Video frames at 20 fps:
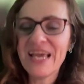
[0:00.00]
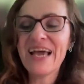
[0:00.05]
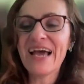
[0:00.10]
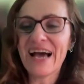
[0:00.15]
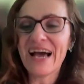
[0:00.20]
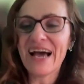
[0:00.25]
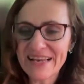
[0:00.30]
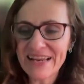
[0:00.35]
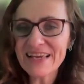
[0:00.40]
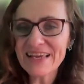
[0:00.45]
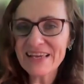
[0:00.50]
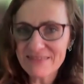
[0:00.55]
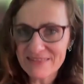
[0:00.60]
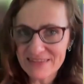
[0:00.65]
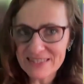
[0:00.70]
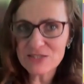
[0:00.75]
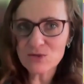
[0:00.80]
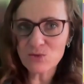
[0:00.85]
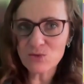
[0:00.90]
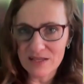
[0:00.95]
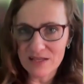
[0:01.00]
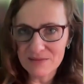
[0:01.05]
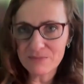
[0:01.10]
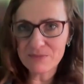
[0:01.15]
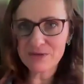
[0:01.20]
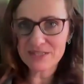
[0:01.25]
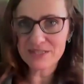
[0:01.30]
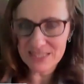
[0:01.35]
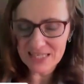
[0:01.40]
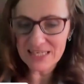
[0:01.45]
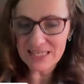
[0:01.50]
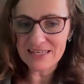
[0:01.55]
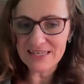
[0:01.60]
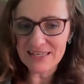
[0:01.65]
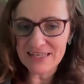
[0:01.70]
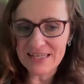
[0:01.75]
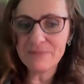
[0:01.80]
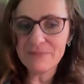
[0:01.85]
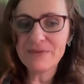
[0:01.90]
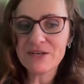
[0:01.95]
I like this one
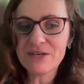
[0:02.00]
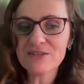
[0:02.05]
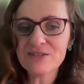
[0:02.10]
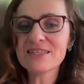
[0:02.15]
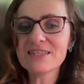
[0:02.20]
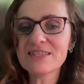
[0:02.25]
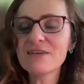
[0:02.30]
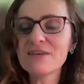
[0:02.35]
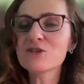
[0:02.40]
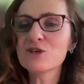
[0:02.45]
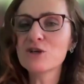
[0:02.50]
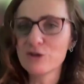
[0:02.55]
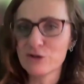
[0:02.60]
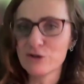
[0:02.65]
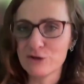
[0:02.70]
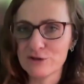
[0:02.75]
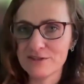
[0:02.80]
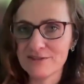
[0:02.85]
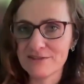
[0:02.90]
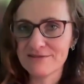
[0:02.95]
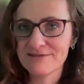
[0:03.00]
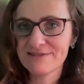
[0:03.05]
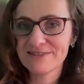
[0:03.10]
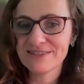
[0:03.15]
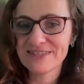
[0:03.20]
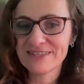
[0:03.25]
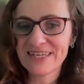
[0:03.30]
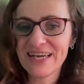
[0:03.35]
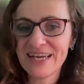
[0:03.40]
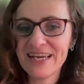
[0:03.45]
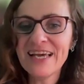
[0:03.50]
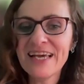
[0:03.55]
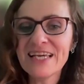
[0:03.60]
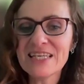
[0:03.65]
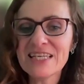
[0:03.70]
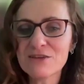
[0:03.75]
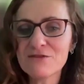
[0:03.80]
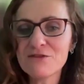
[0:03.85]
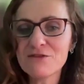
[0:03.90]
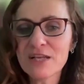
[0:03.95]
particularly because it gives clues, okay?
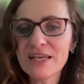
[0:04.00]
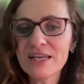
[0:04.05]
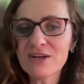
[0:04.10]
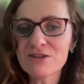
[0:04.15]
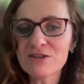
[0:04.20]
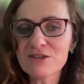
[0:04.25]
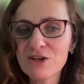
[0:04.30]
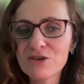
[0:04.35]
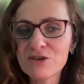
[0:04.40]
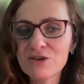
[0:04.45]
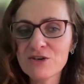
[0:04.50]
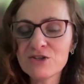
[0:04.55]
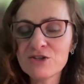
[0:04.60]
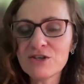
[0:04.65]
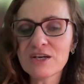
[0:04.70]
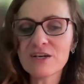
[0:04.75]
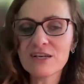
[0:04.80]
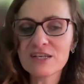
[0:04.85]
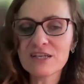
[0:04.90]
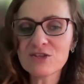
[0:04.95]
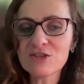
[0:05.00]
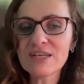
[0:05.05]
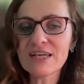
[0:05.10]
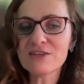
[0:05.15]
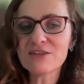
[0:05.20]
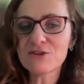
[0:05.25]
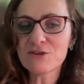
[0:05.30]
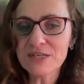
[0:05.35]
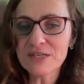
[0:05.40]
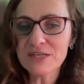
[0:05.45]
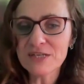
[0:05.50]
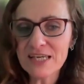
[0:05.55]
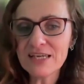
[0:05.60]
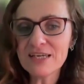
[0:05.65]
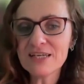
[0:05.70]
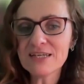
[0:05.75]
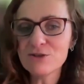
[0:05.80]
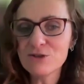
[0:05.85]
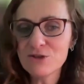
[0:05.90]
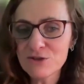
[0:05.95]
So if you click on clues, you're going to get
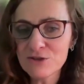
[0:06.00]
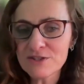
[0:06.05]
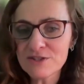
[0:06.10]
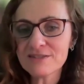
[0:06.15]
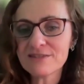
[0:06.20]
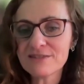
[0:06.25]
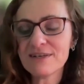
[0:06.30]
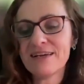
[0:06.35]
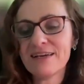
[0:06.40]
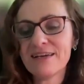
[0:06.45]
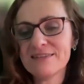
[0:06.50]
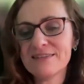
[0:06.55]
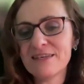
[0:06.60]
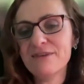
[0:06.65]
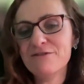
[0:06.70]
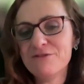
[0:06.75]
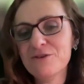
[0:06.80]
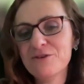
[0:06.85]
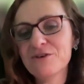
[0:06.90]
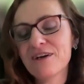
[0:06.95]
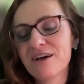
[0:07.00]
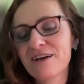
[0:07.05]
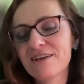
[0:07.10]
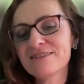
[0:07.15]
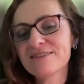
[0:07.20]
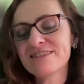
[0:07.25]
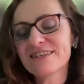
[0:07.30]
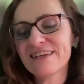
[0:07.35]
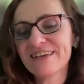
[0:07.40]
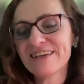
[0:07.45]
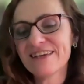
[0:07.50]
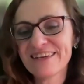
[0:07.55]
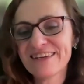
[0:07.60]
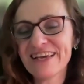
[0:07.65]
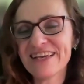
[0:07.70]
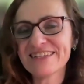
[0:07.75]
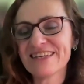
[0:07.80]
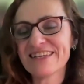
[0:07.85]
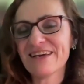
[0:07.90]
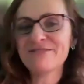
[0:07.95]
3 clues. And if you can't
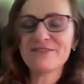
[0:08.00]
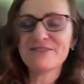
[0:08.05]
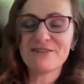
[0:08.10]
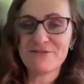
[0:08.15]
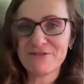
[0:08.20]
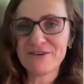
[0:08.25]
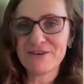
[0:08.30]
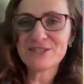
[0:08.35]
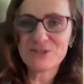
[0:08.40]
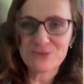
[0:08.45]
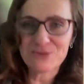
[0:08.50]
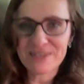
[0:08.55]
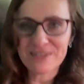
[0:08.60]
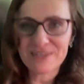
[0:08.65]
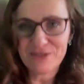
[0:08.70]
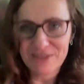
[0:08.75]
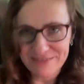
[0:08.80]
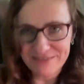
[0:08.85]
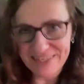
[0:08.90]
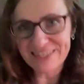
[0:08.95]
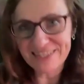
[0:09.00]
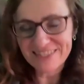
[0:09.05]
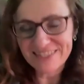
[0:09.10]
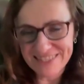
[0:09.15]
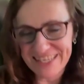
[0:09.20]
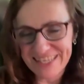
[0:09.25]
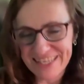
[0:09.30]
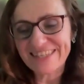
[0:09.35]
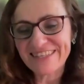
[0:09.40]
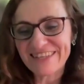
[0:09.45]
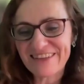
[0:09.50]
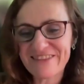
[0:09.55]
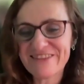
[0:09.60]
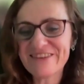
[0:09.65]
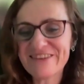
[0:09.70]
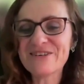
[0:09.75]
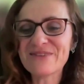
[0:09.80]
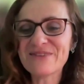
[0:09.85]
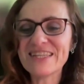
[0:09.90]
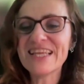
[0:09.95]
guess after the first one, you have got second and
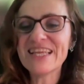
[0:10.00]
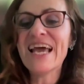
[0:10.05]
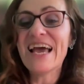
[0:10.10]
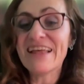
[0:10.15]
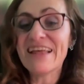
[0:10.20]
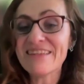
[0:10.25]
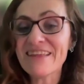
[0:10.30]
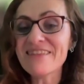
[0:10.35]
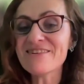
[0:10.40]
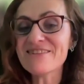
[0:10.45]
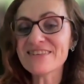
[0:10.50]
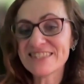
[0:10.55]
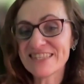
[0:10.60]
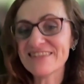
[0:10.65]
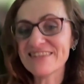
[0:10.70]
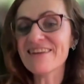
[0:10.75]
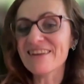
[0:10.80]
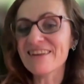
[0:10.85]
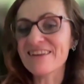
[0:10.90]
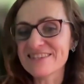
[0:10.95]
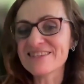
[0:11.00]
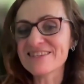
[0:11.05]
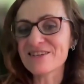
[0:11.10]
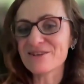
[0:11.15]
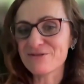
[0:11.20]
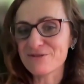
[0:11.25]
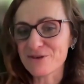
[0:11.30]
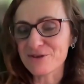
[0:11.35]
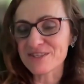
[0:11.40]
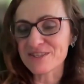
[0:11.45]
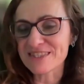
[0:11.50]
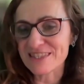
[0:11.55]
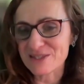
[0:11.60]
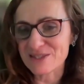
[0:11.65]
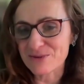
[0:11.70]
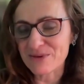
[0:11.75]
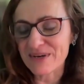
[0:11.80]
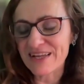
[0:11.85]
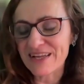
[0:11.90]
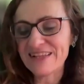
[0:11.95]
third one. And then there is an answer, of course, as
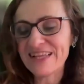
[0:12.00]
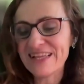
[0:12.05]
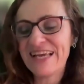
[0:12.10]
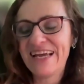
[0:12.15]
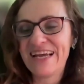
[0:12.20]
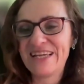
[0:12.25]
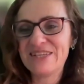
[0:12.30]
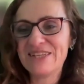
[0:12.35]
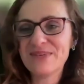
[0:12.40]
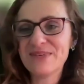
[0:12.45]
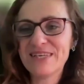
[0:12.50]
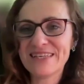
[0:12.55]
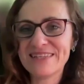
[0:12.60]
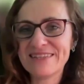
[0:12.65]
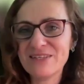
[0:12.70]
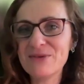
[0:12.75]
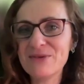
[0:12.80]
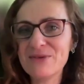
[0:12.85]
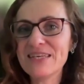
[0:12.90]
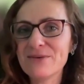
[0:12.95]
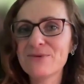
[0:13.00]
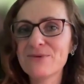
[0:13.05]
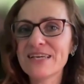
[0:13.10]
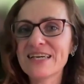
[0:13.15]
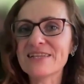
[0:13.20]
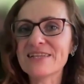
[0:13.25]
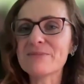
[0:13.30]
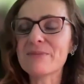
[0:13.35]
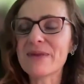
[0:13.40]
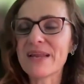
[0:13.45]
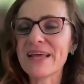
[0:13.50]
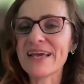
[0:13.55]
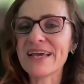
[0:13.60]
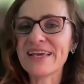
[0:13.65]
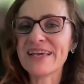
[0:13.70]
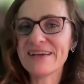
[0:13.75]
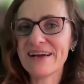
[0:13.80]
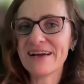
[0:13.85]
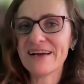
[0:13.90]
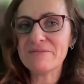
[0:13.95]
well. And we can
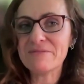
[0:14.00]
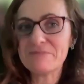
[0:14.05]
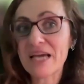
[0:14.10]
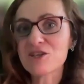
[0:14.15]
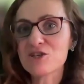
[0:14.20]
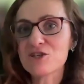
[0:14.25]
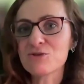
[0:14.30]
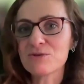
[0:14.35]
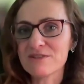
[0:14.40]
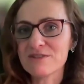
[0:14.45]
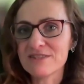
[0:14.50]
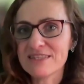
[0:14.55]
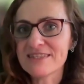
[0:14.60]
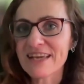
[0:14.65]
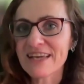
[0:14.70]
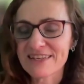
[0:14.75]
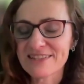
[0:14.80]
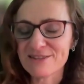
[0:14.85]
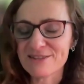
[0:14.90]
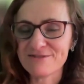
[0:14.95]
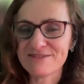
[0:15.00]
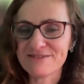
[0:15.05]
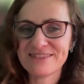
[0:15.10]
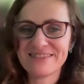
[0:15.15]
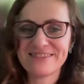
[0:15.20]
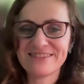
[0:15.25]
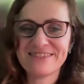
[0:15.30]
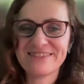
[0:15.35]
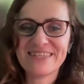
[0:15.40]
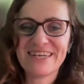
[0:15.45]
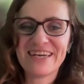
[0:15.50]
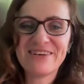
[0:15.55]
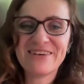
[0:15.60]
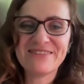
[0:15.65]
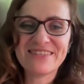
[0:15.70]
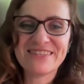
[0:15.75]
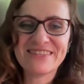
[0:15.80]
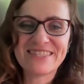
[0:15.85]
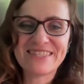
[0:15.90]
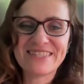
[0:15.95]
play actual detectives, okay,
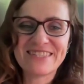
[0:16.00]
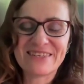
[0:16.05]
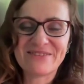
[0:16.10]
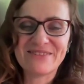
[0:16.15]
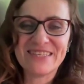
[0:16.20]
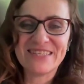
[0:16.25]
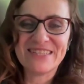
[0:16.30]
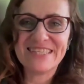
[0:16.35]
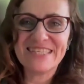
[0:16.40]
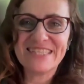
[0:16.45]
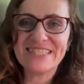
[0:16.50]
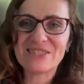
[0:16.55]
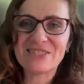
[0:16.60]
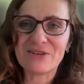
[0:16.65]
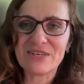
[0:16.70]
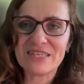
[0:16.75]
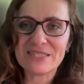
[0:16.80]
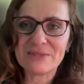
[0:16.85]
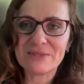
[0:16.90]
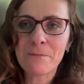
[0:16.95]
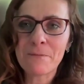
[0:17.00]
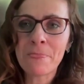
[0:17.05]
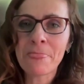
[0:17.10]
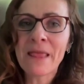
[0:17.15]
with these stories.